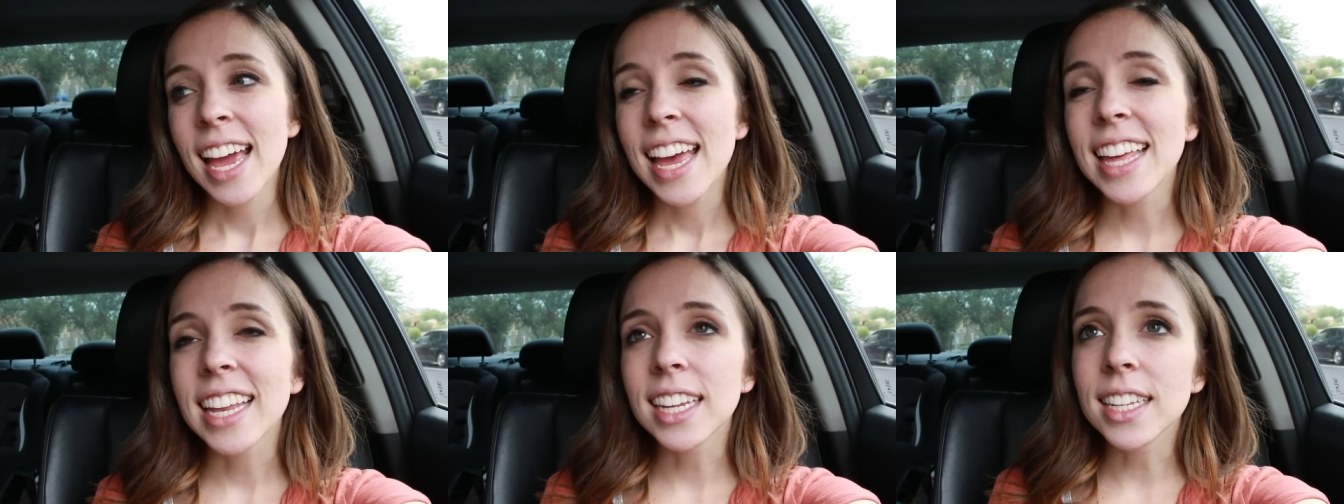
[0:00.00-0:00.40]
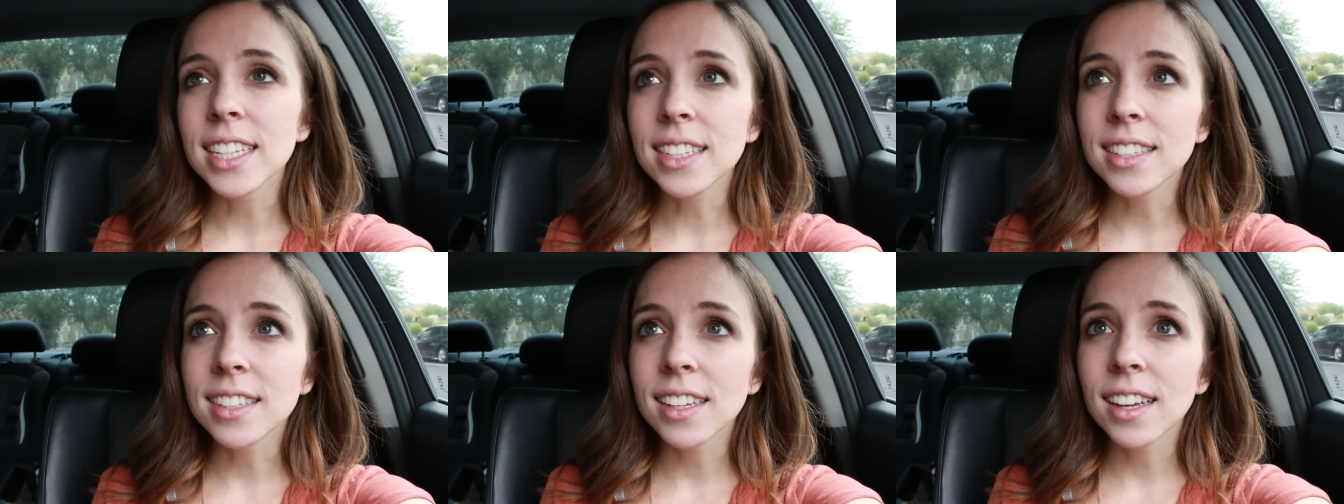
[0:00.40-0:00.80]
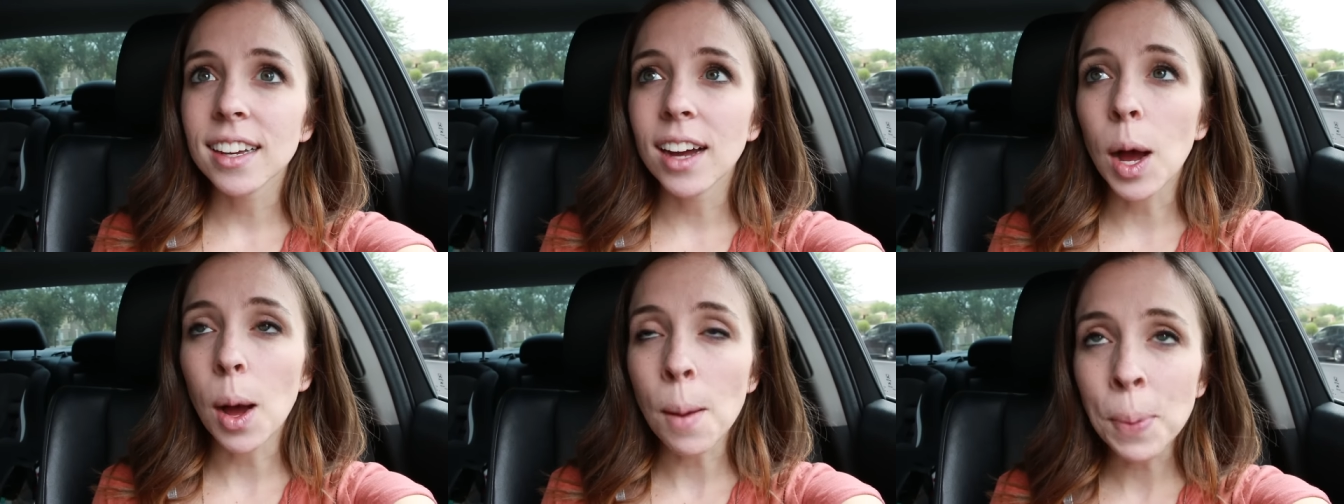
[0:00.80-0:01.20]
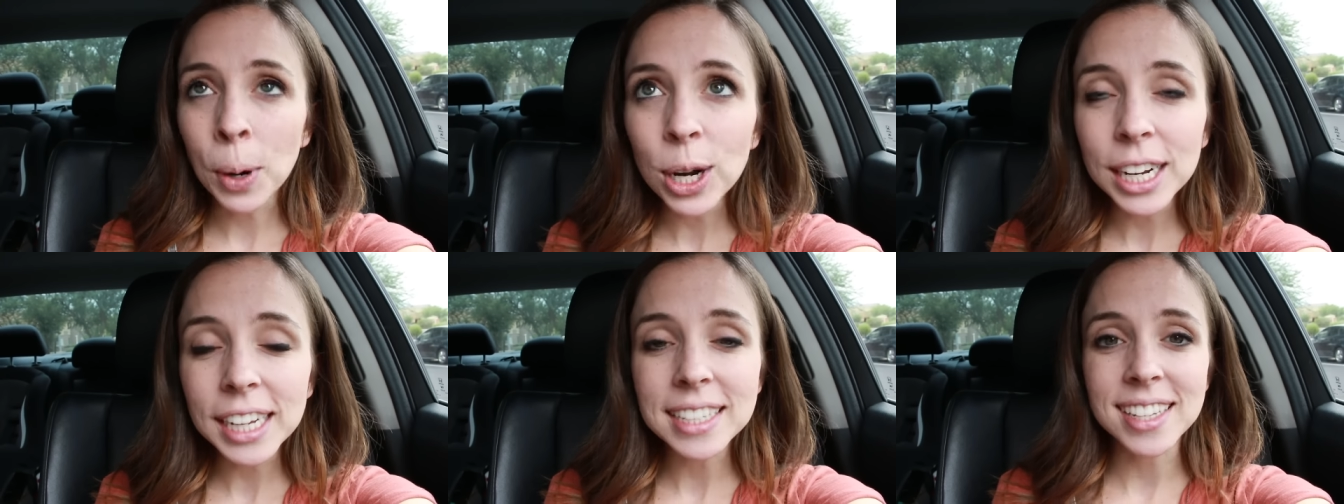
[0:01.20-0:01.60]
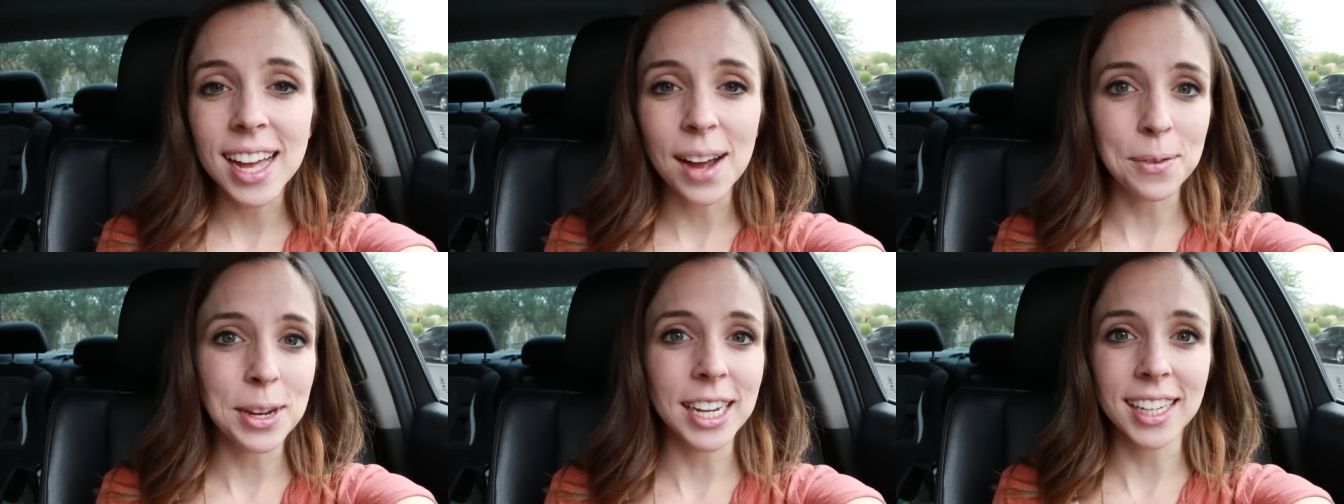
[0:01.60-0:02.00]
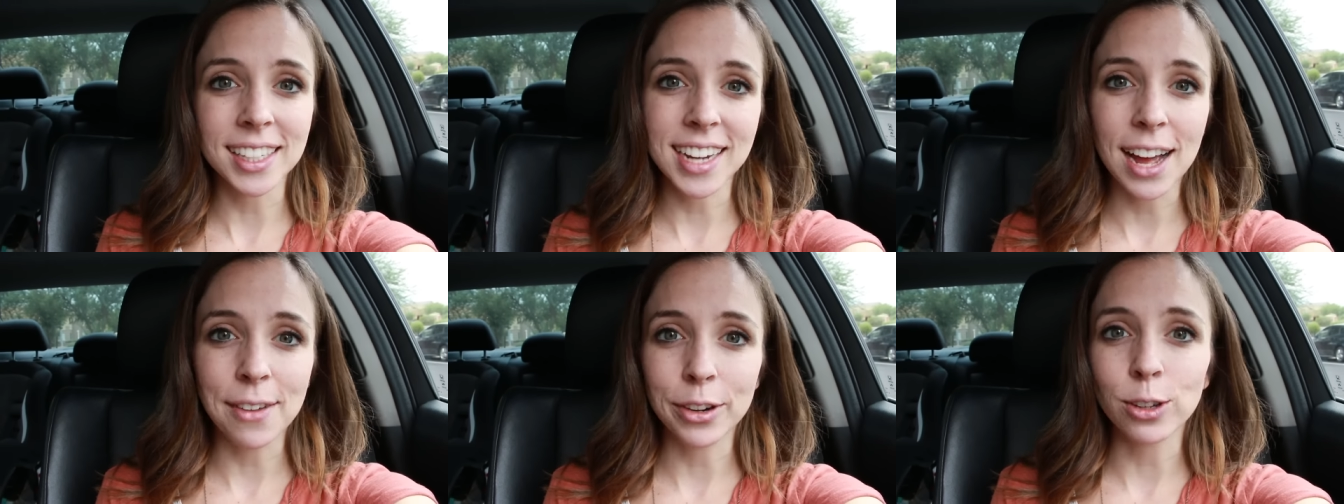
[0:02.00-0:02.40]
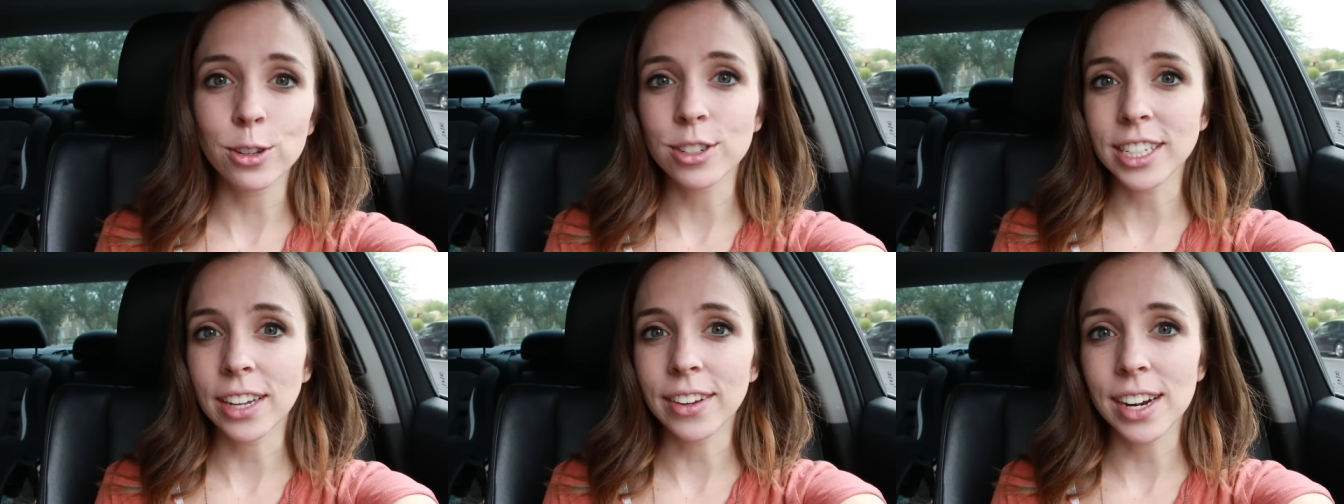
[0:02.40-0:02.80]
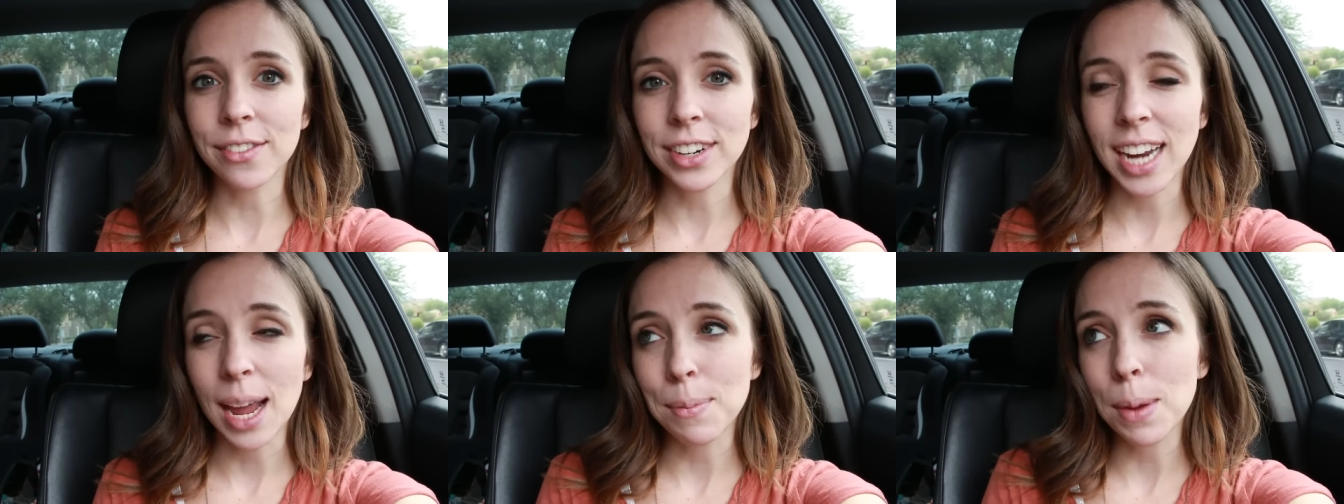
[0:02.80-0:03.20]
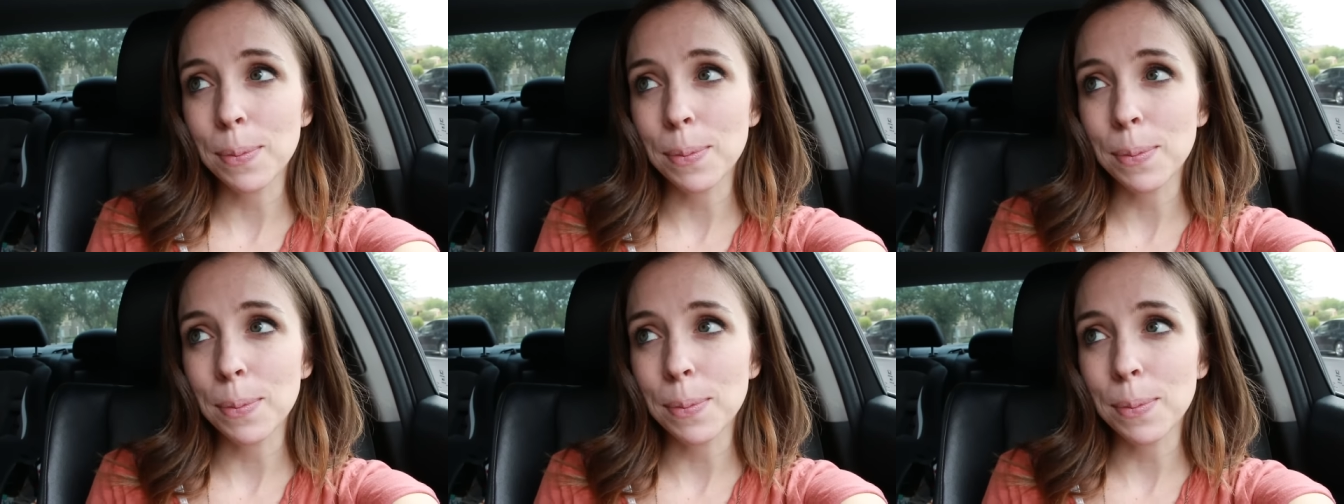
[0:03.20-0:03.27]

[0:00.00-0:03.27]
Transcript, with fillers: it is a perk is that we get to have an ultrasound every time.